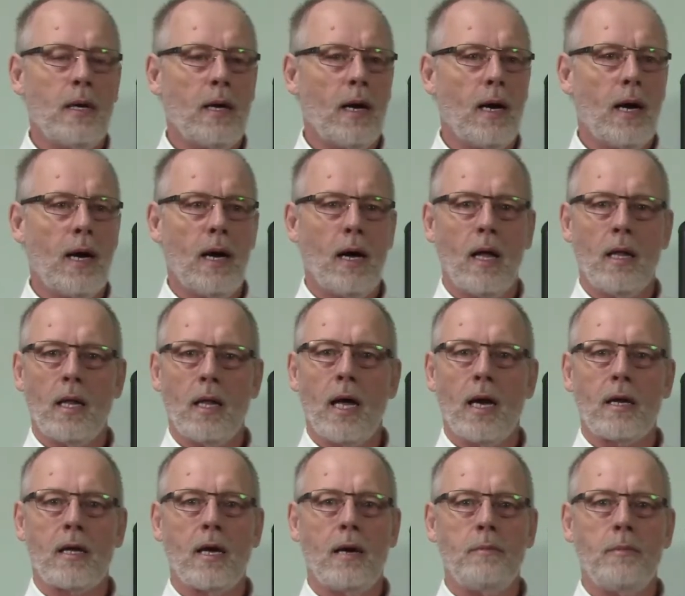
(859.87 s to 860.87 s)
Uh, a lot
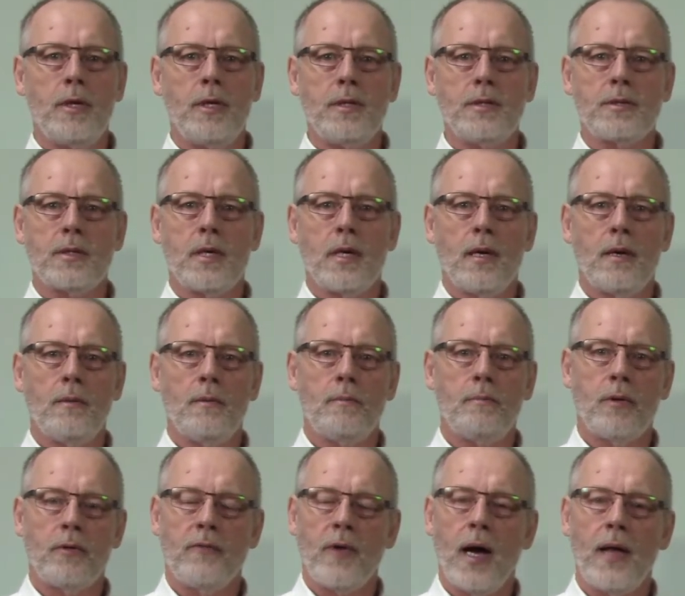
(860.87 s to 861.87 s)
of companies uh,
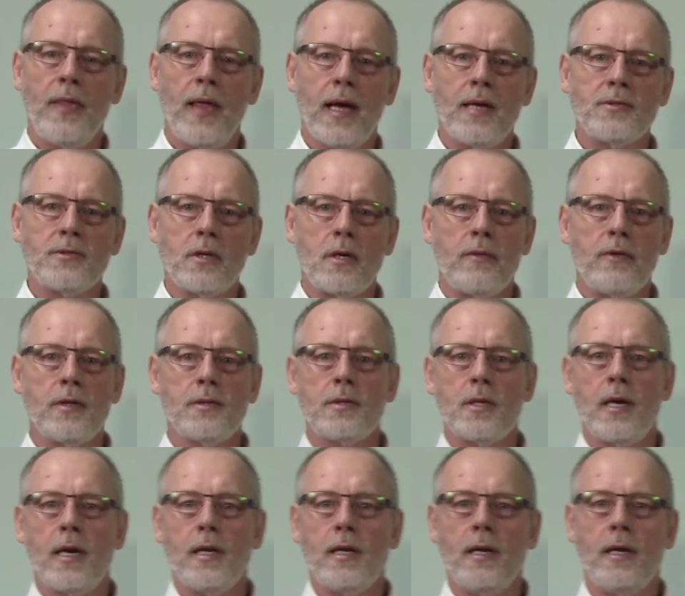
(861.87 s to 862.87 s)
provide that service,
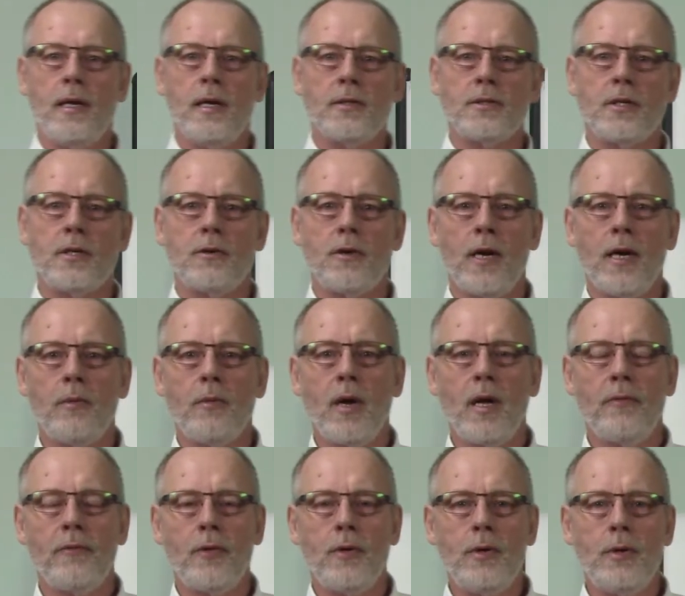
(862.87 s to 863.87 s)
and, and, it's a great way
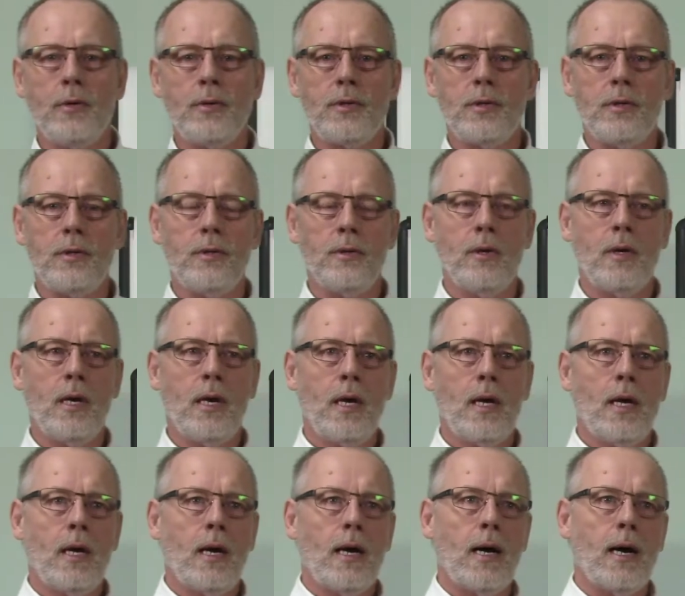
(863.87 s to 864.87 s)
for you to
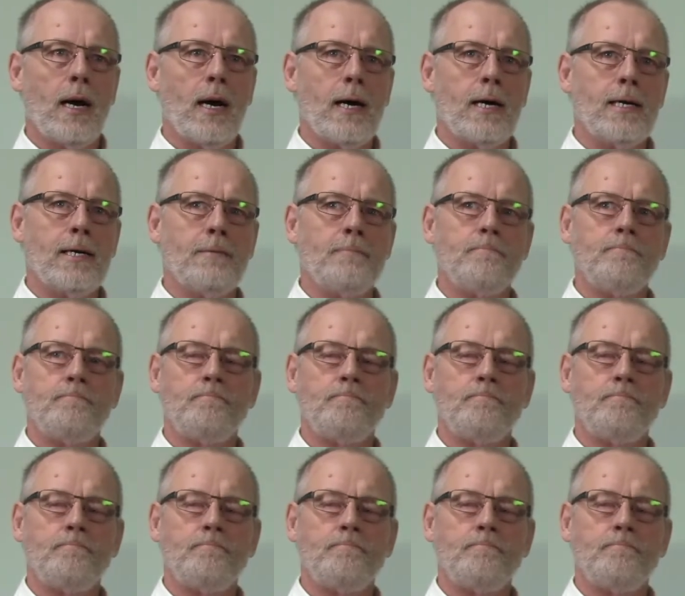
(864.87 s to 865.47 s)
uh,